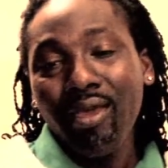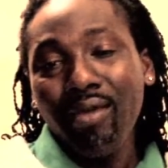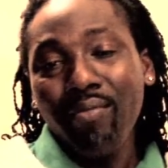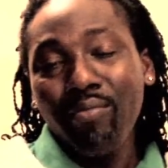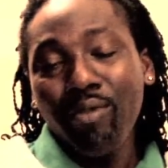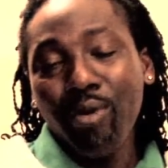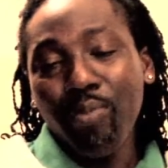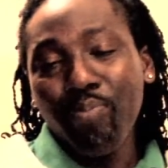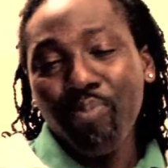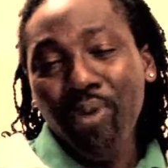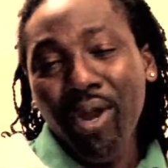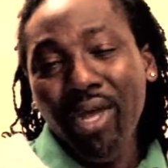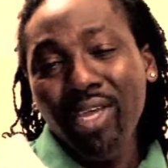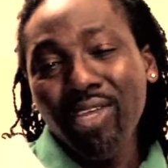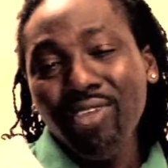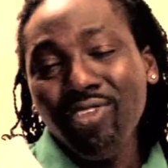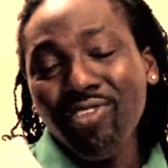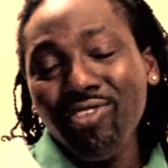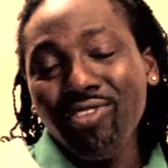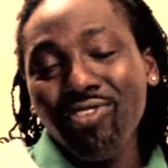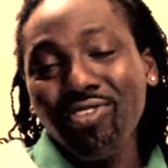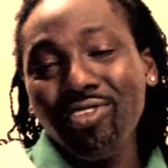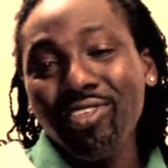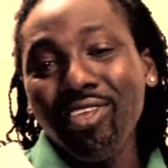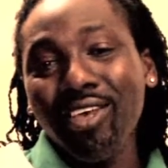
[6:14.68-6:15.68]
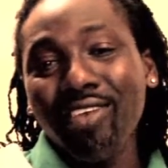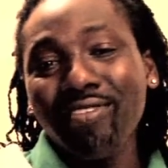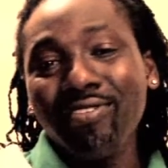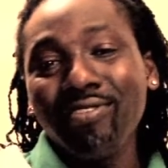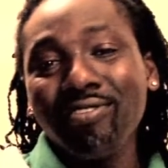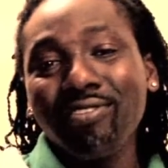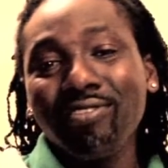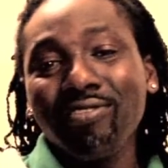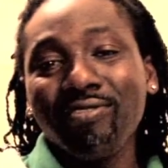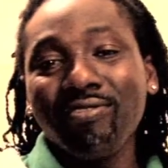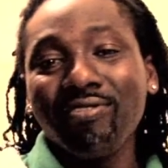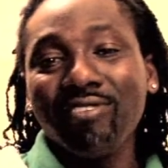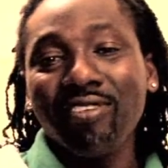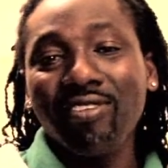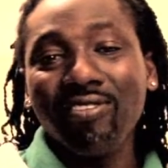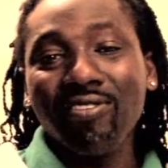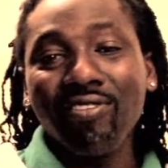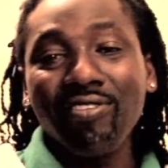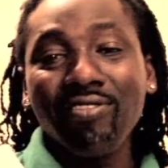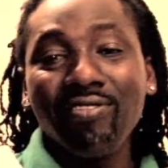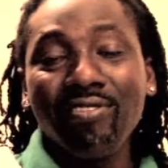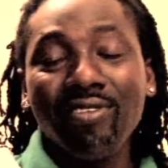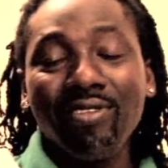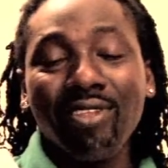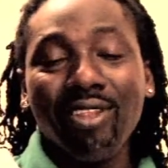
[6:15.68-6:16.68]
But prior to 2006,
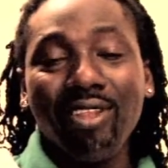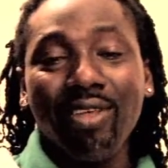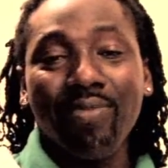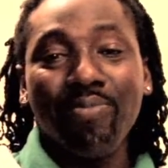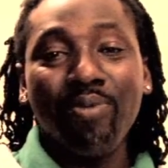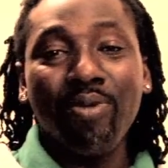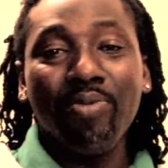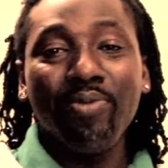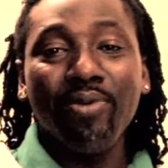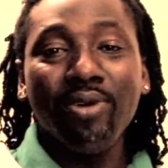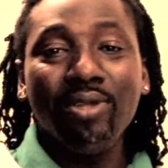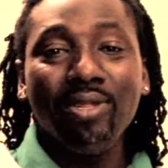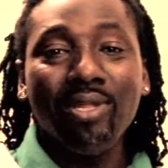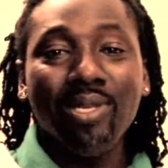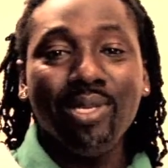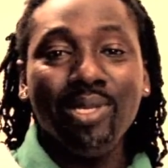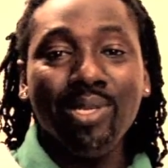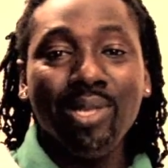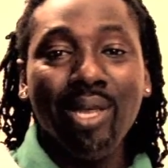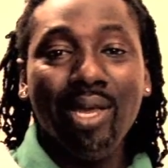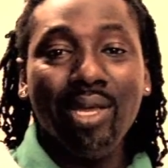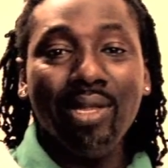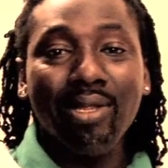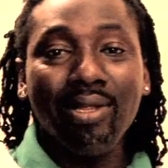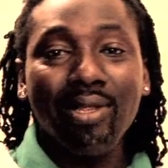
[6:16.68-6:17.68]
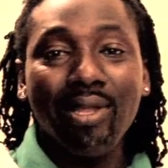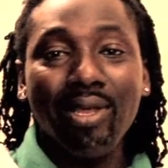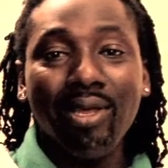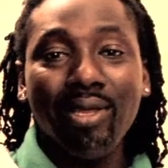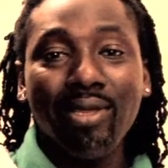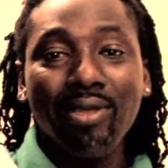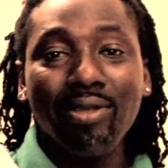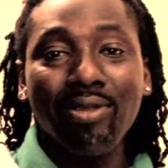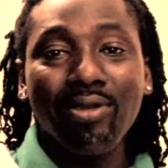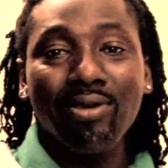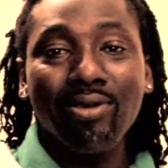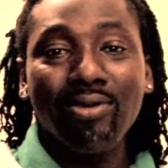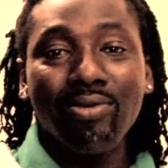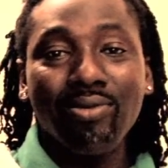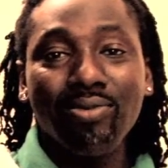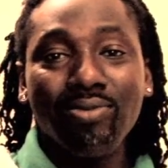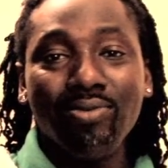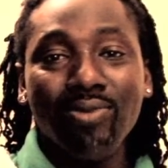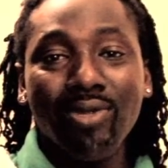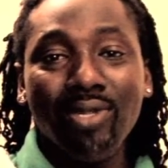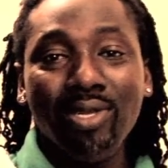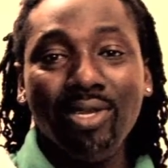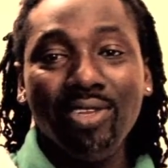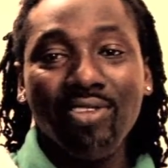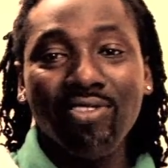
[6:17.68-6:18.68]
just to let people understand that,
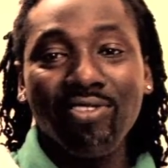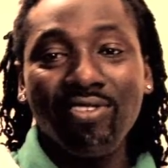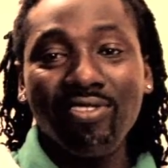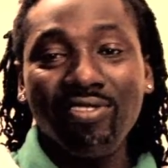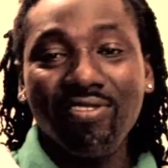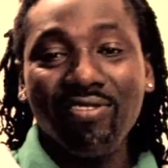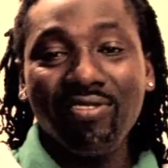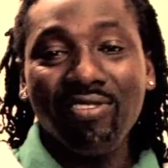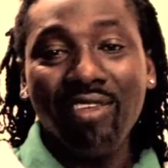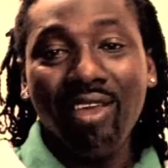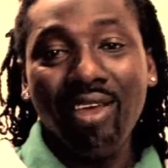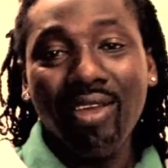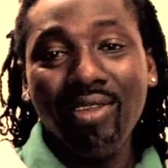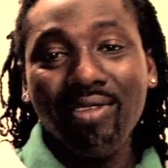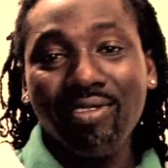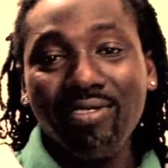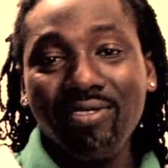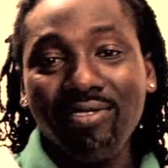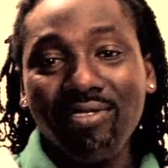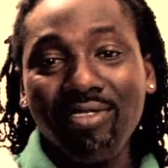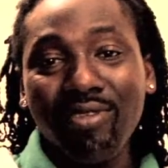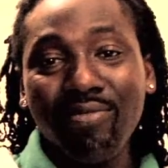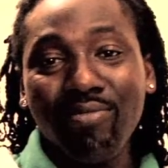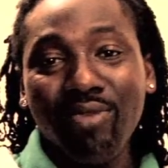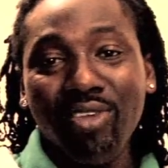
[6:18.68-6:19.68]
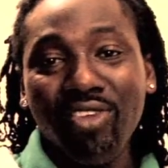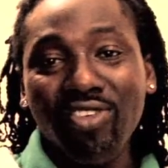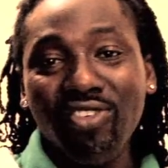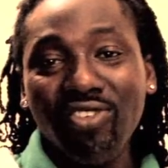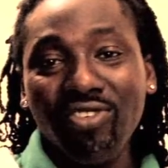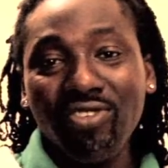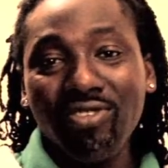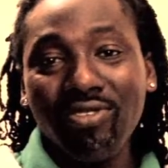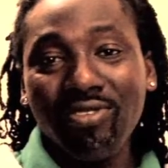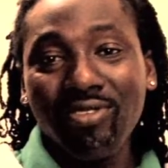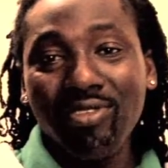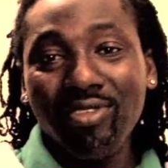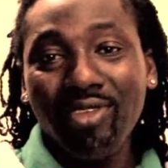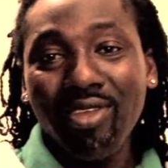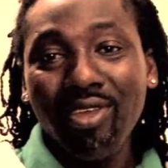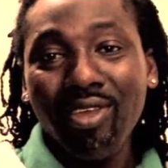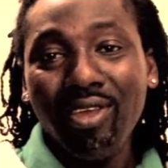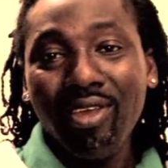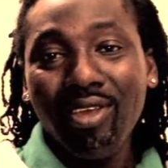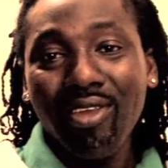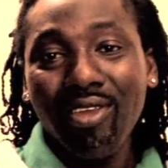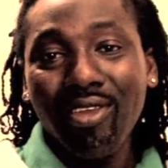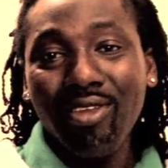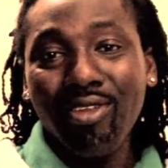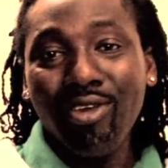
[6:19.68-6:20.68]
we didn't just start the mission,
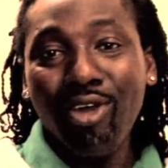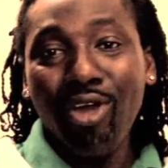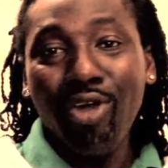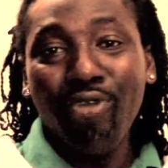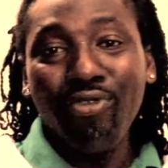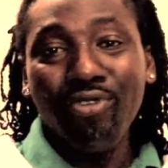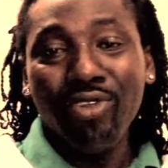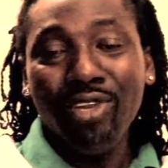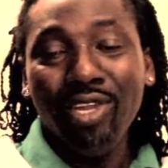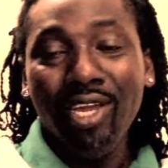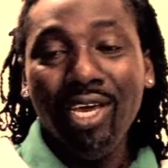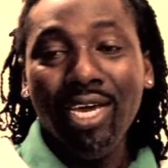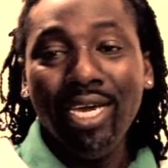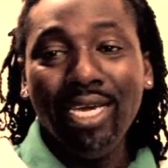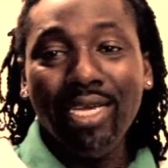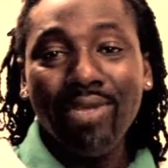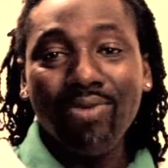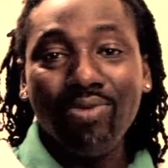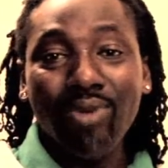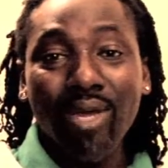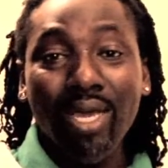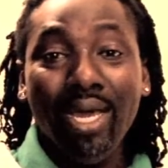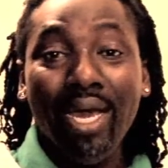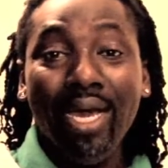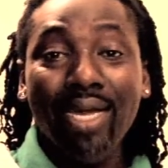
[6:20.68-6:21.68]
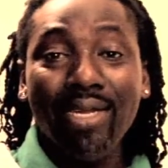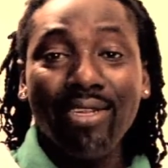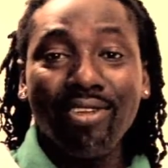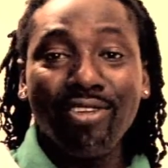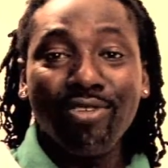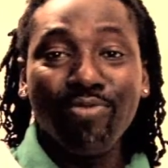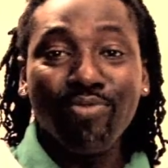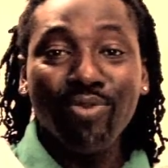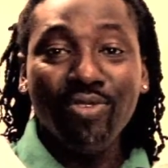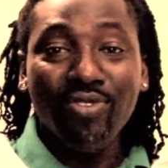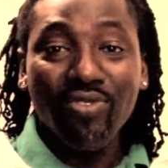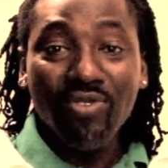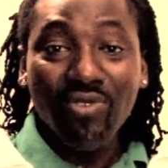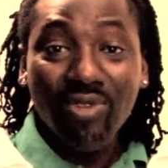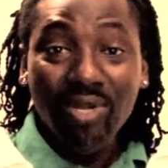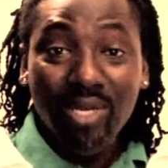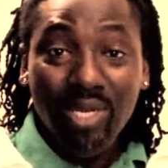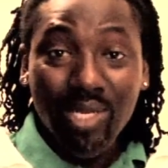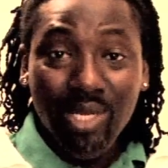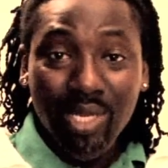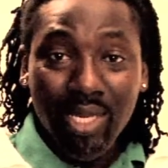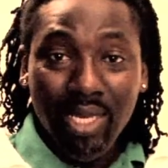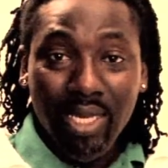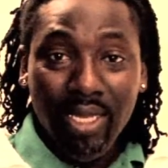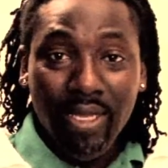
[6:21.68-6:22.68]
overnight. We had an
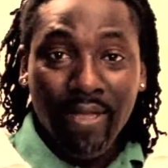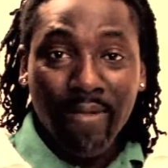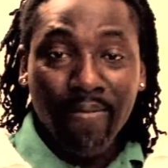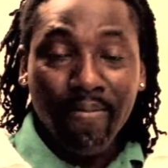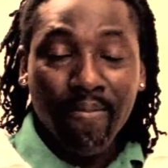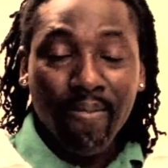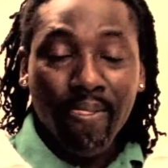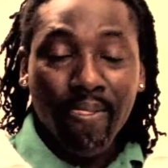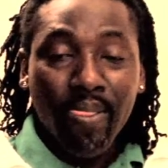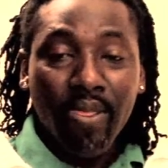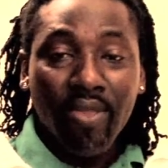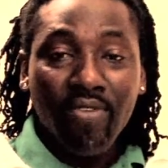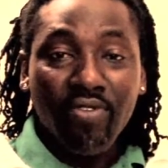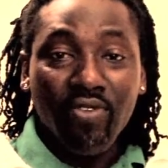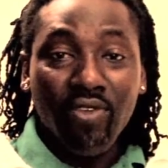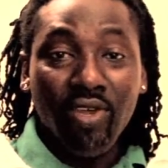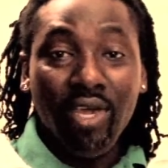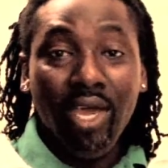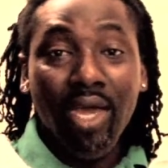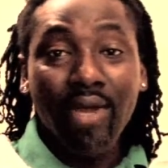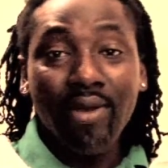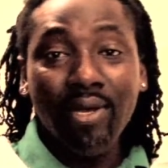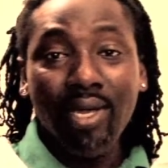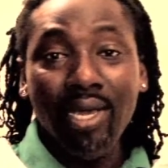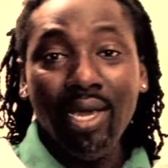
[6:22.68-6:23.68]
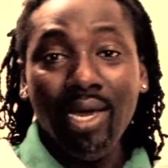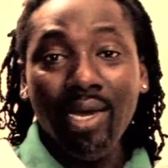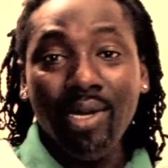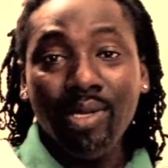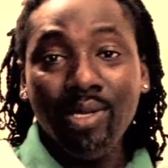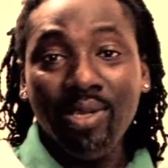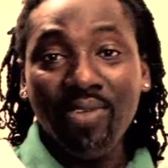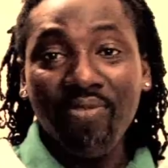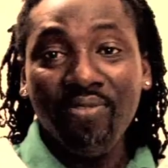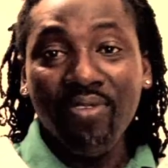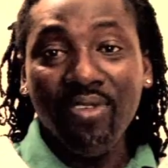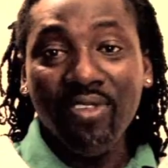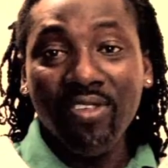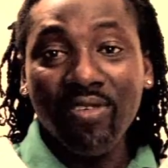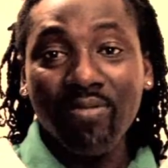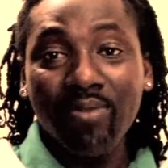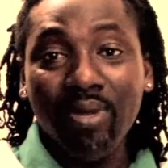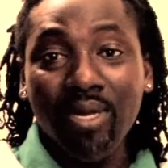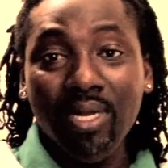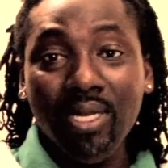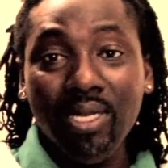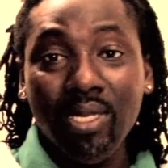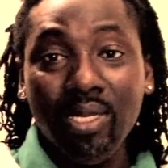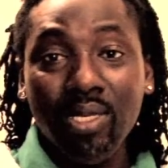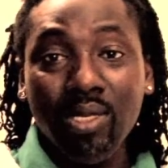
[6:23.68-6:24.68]
opportunity to carry out a
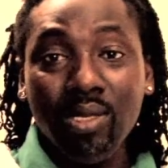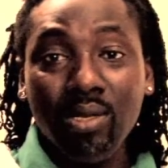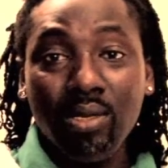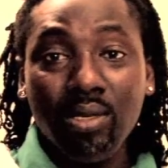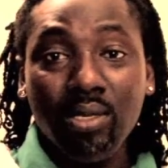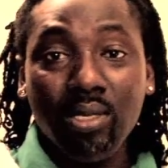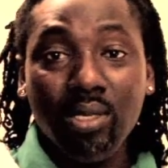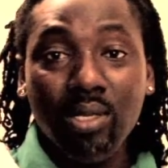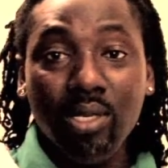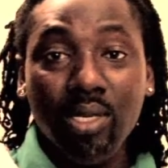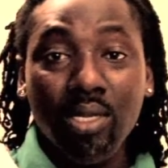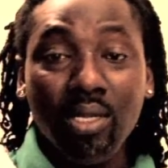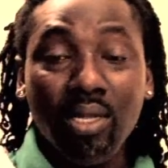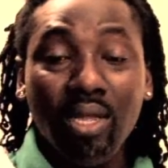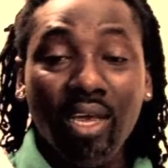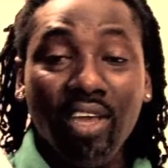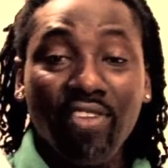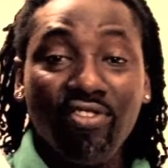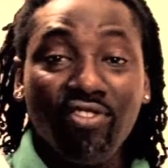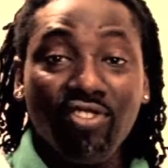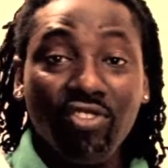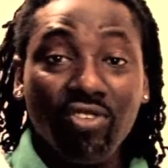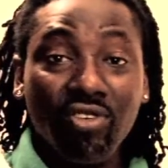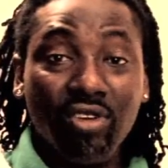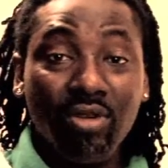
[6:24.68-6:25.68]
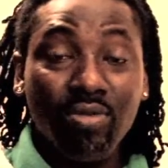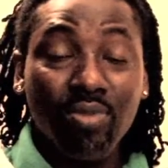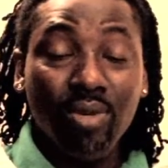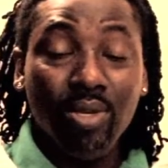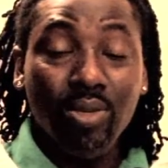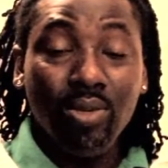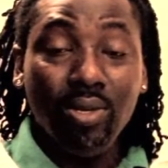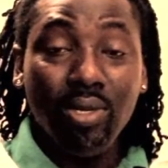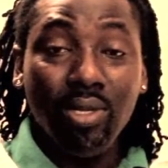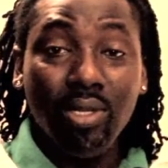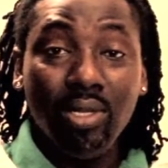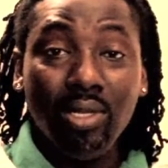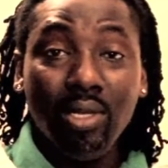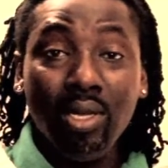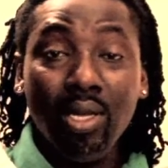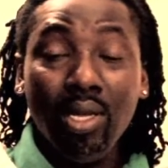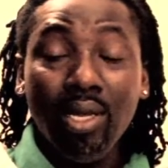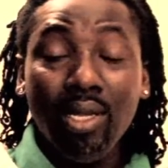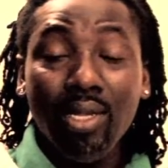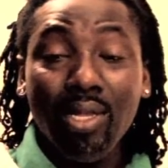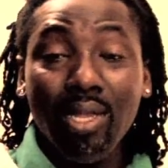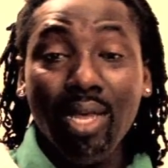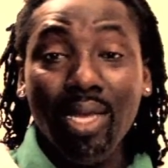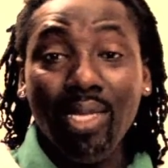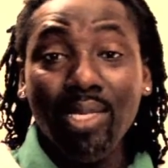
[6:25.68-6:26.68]
feasibility studies in Nigeria between
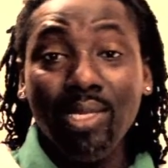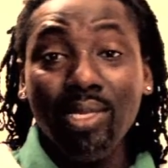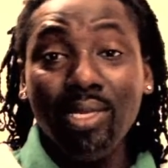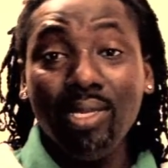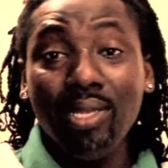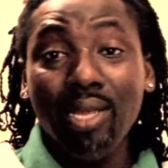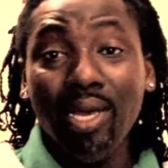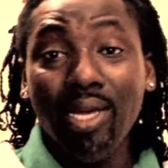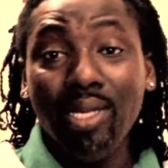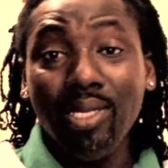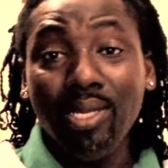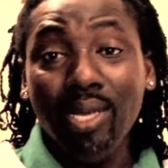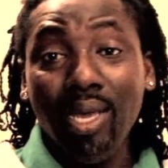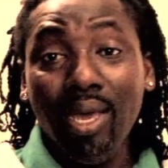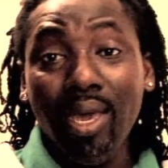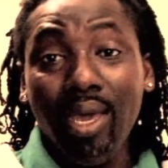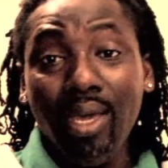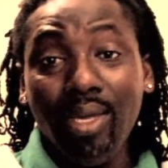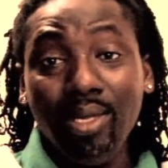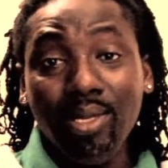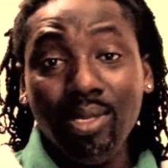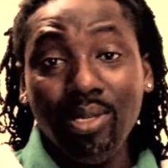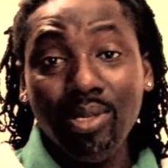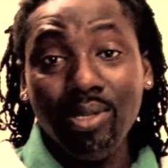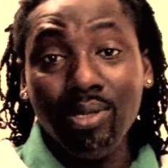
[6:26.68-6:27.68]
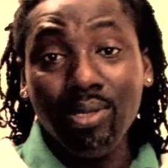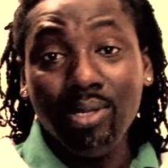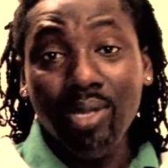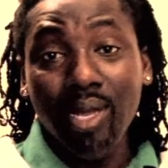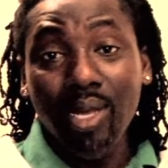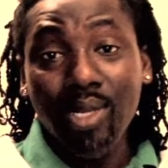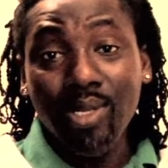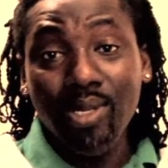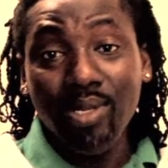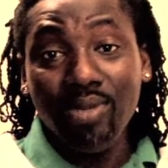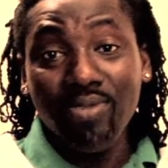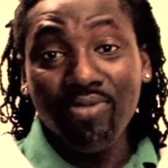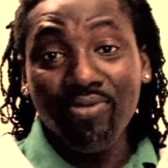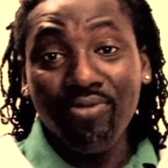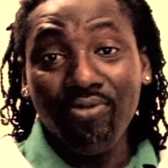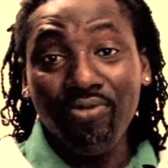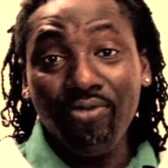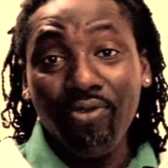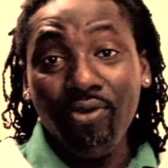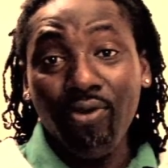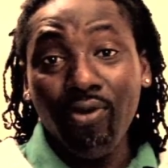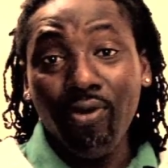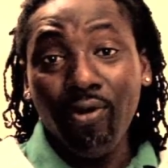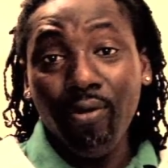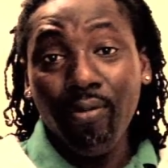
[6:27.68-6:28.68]
1998 and
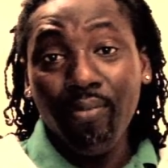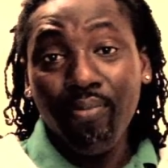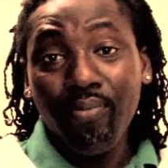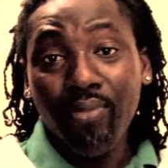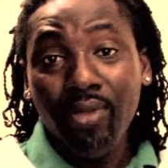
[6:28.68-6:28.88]
2004.